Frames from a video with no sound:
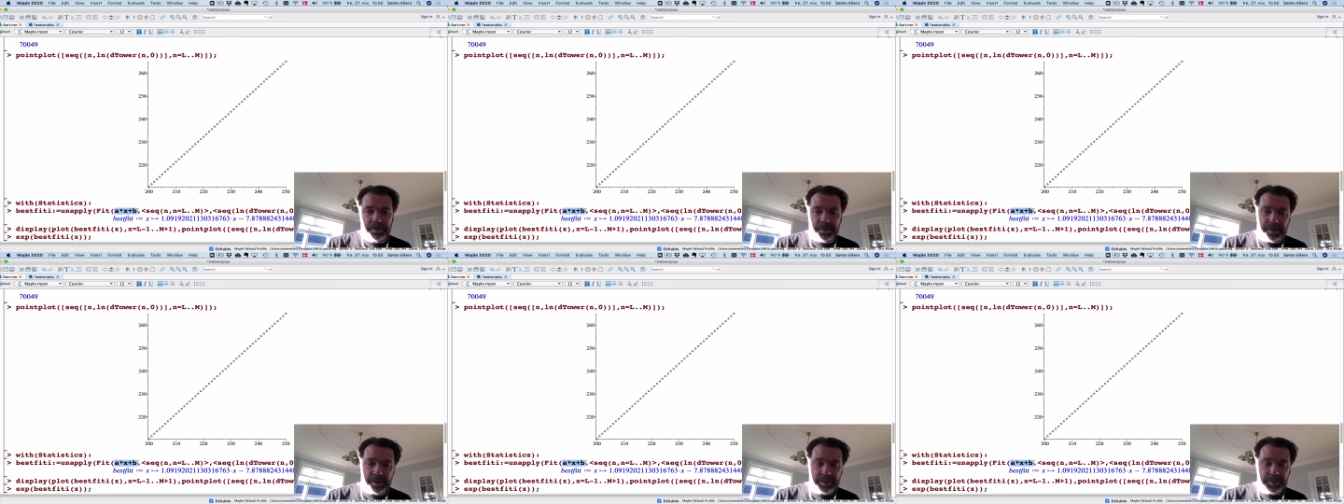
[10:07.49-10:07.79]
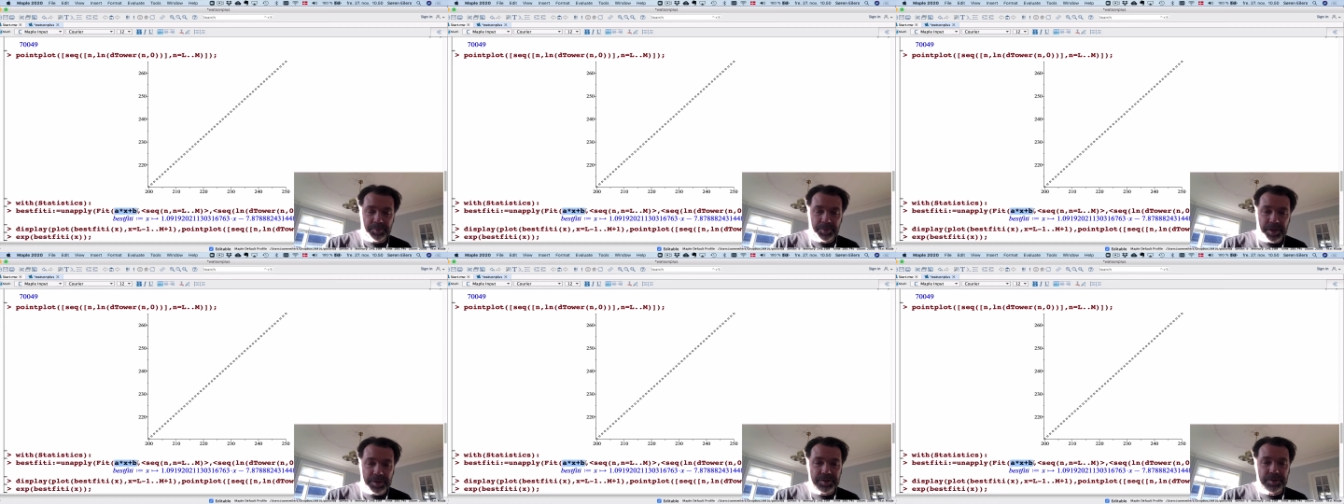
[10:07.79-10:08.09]

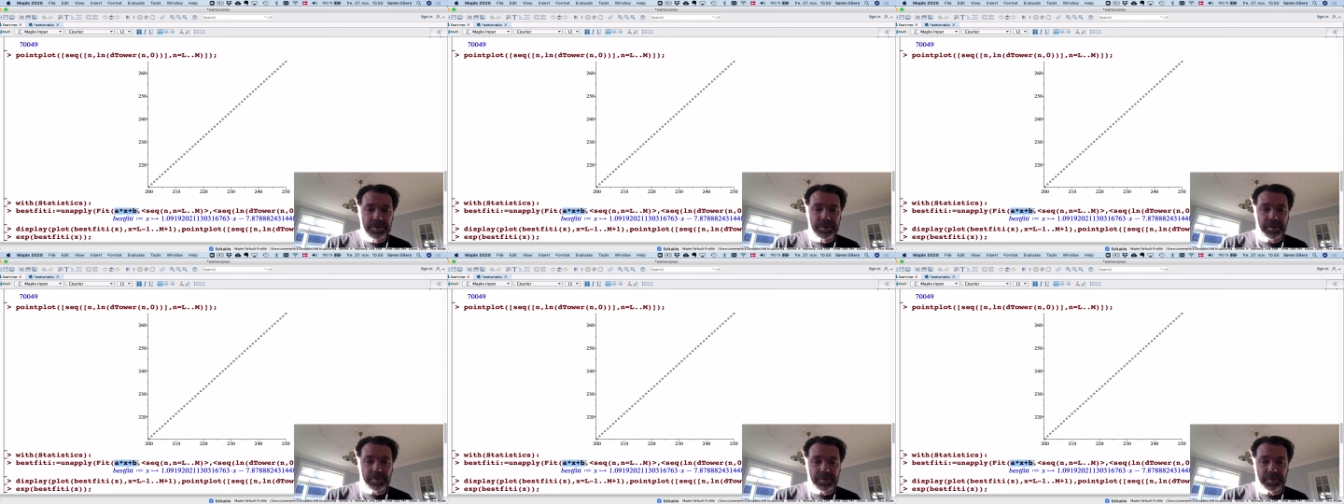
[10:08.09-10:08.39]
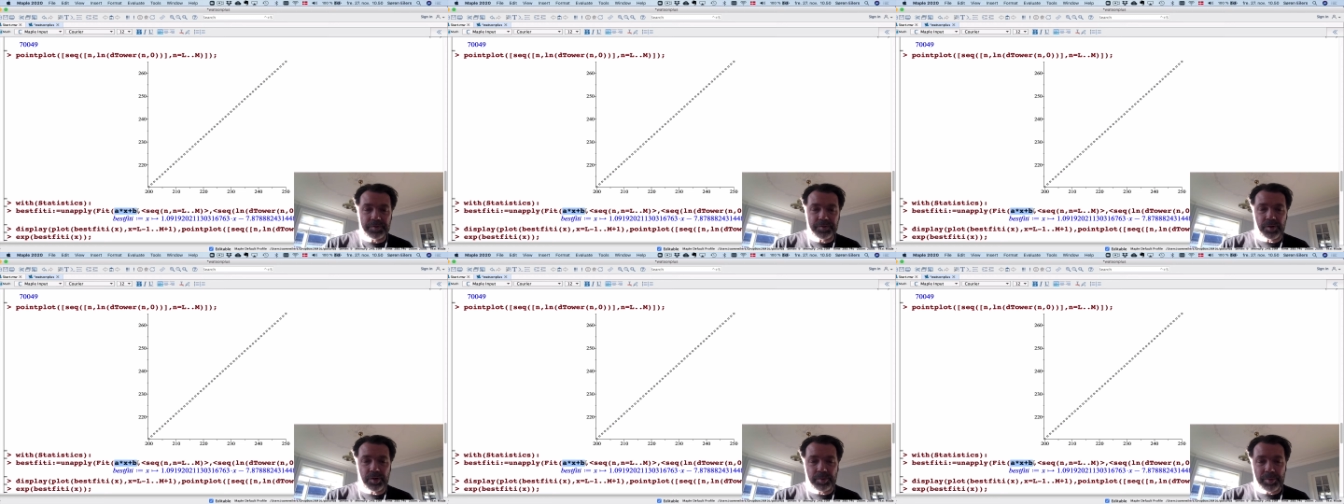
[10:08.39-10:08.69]
expression of
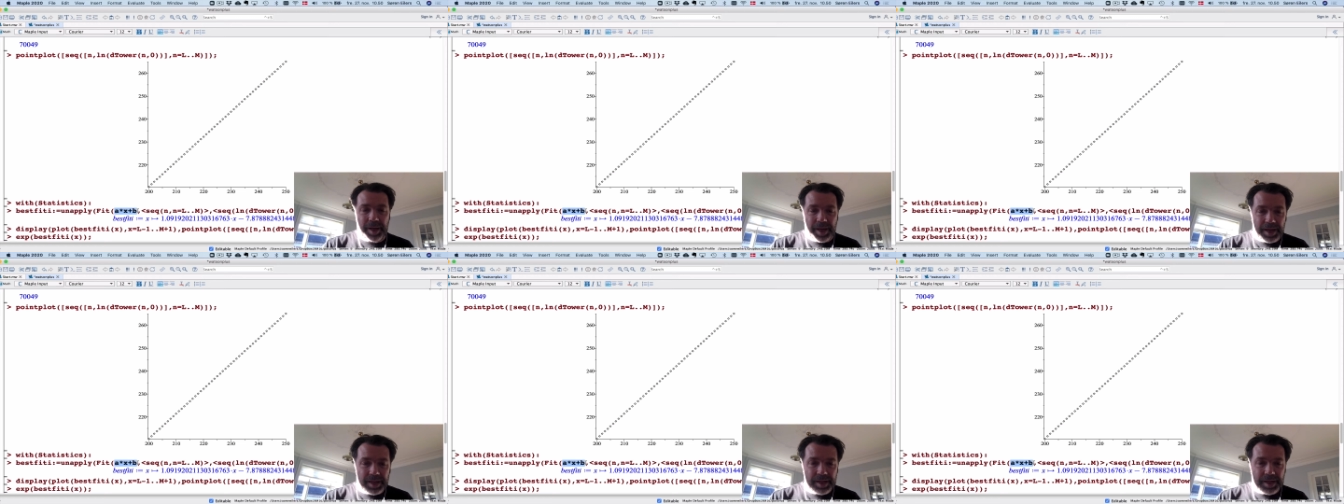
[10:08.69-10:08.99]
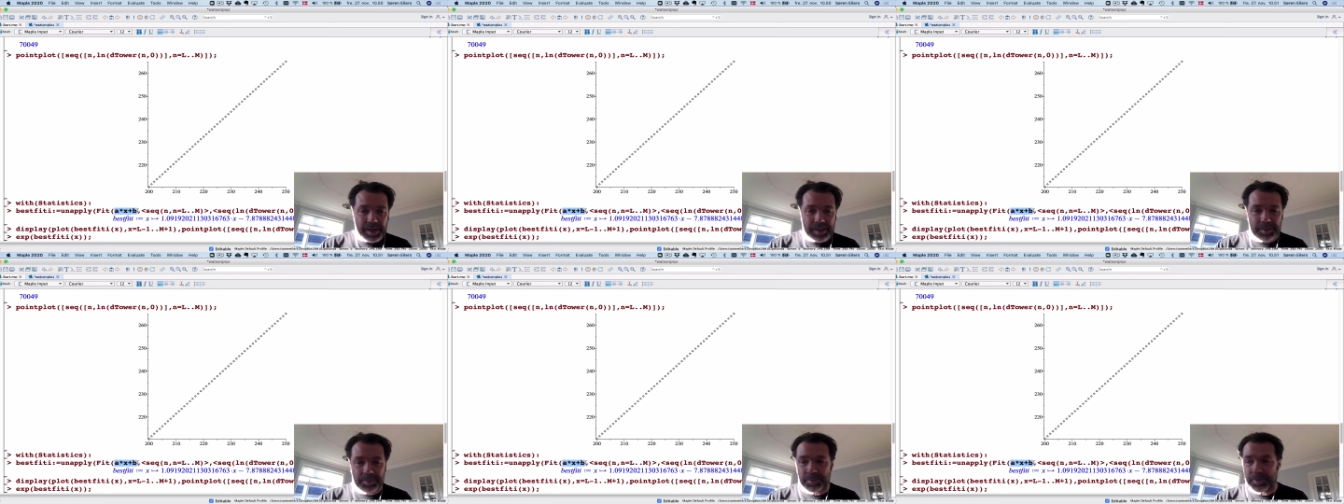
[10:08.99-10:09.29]
the form
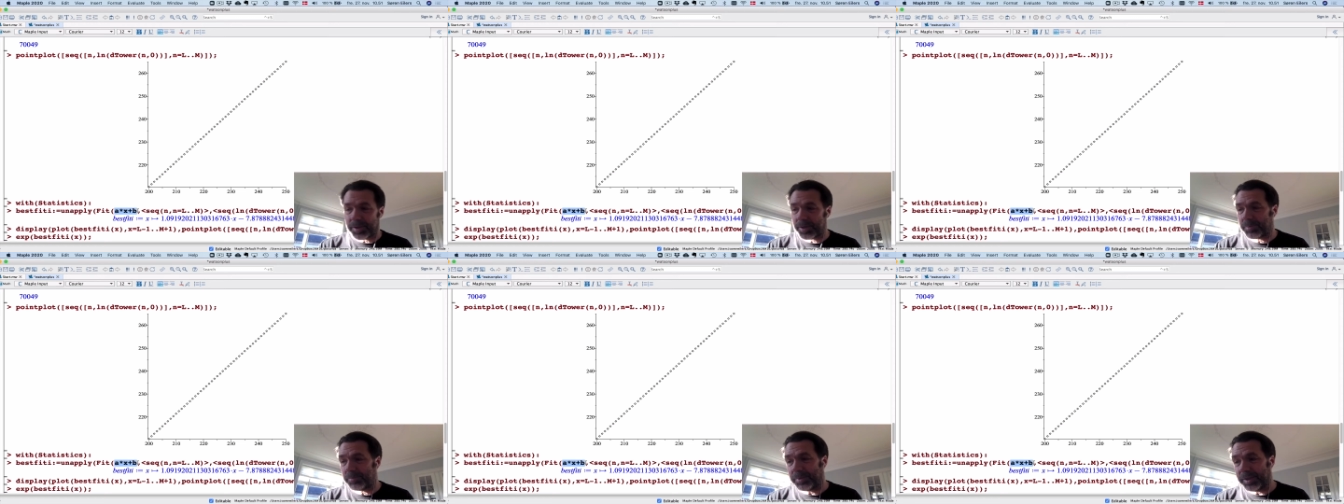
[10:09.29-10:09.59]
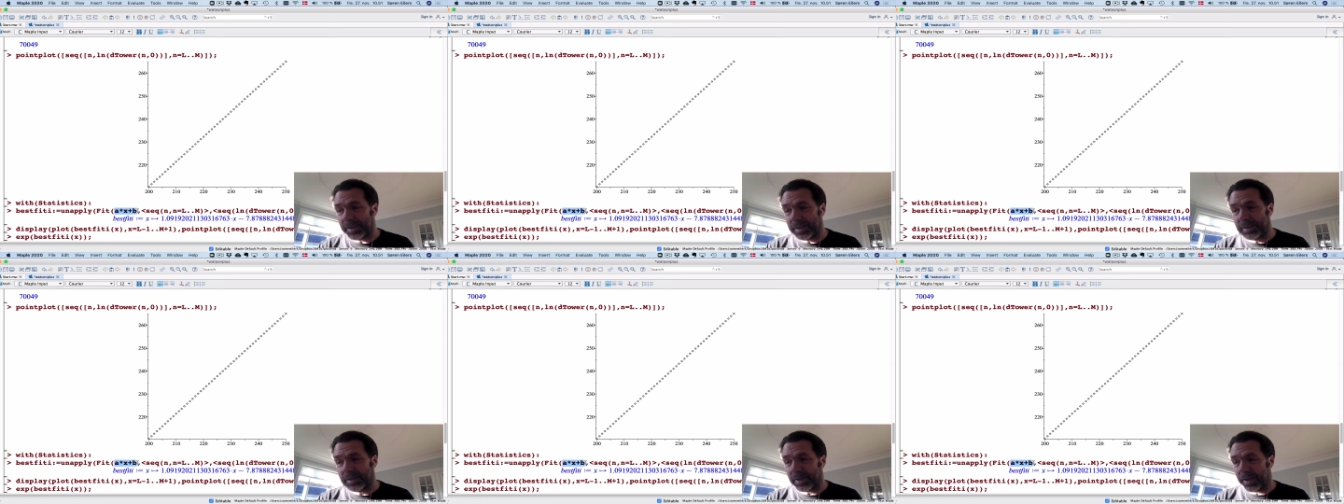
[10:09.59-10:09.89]
ax plus
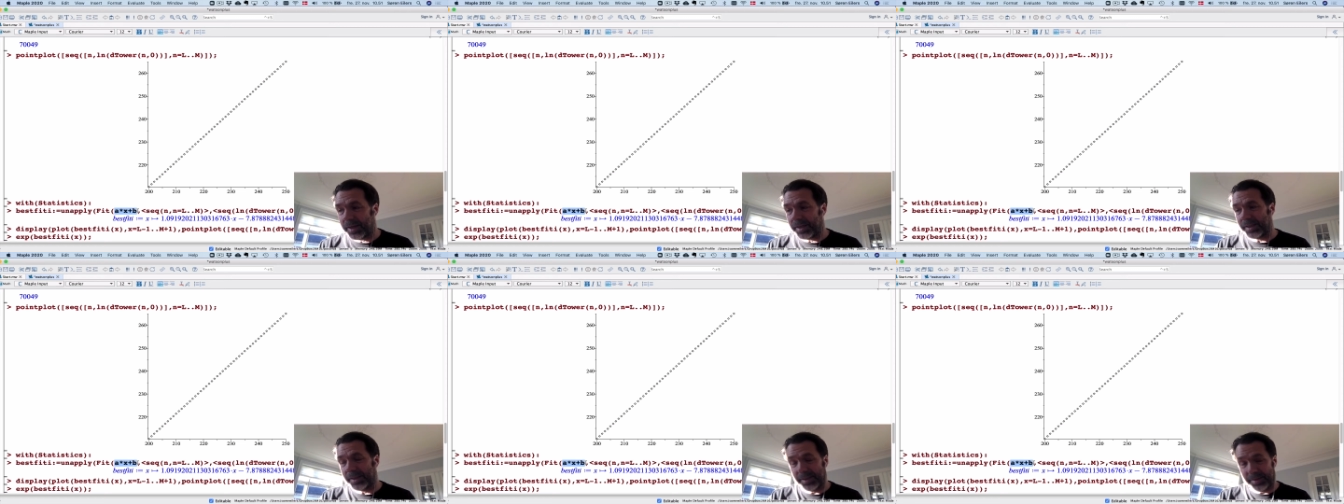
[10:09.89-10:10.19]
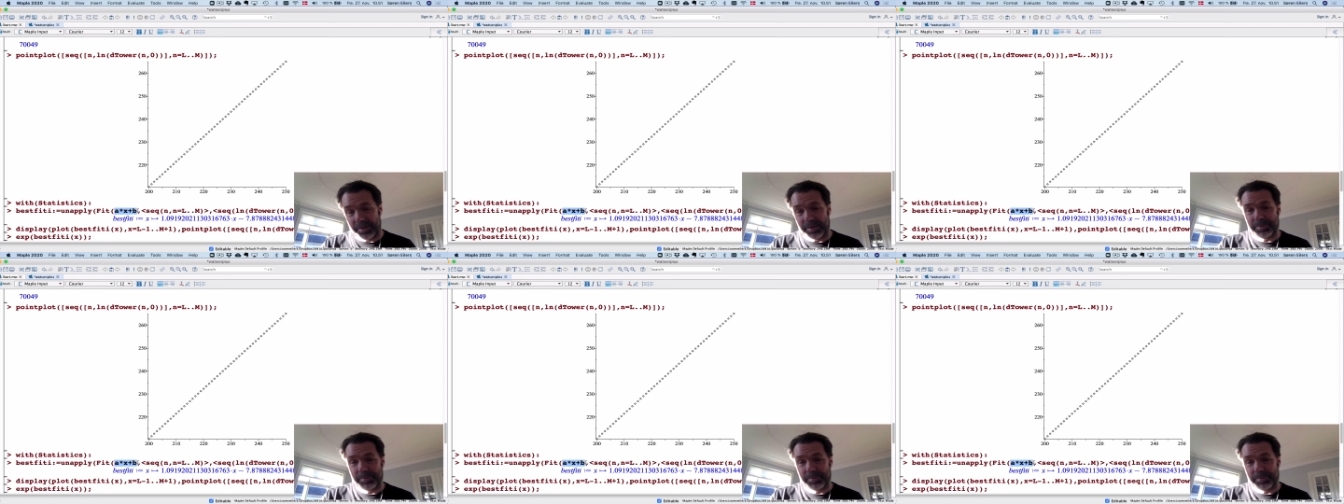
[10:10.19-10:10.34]
b, i.e.